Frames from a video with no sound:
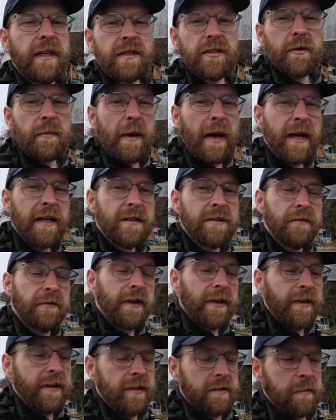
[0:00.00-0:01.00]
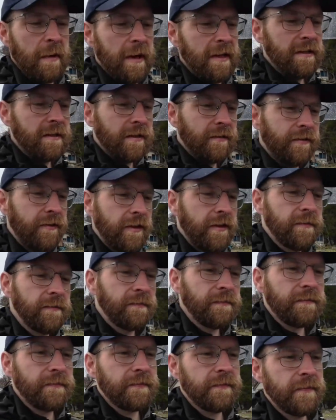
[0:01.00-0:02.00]
that Japan's very expensive,
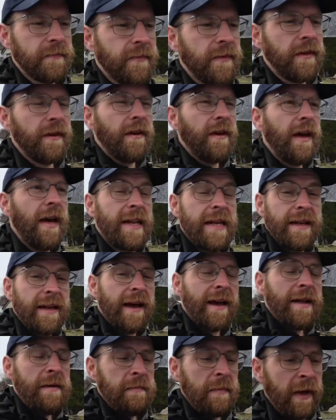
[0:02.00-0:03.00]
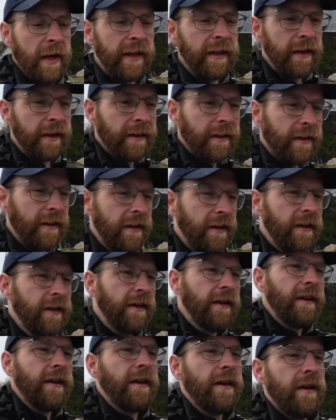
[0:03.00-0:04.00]
and it can be.
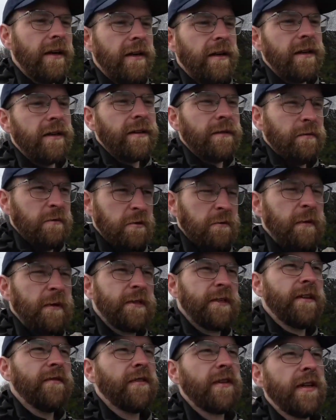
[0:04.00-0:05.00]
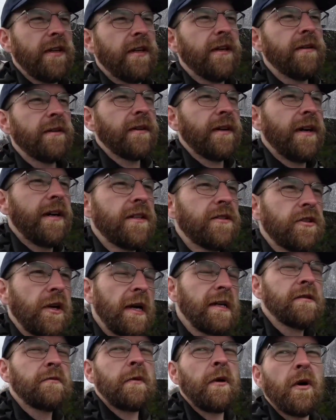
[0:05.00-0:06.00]
Specifically,
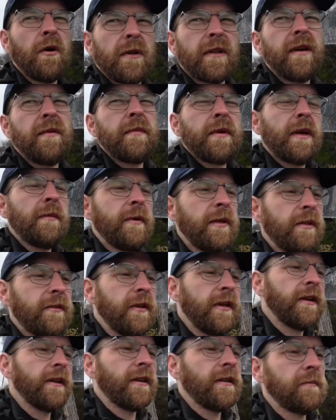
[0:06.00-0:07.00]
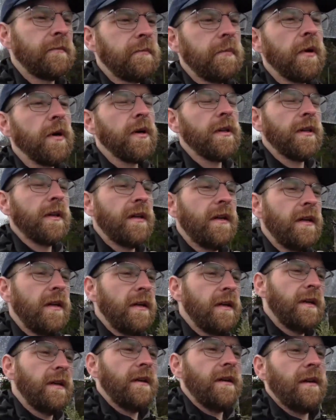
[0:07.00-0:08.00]
transport can be a bit dear, but
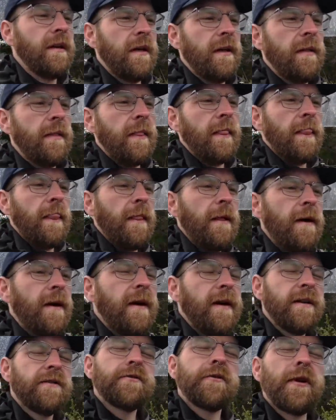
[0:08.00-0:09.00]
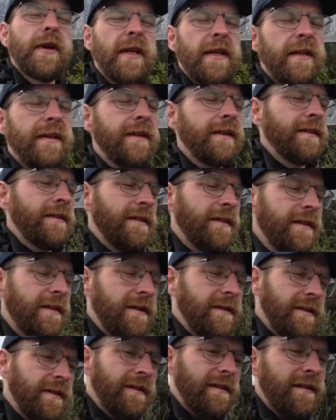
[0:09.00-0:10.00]
it's really
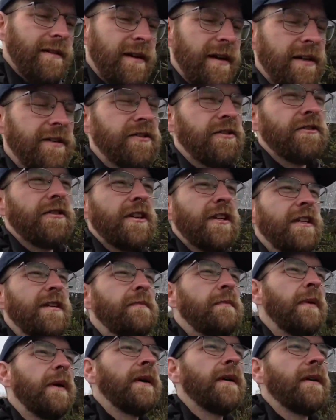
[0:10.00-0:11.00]
as cheap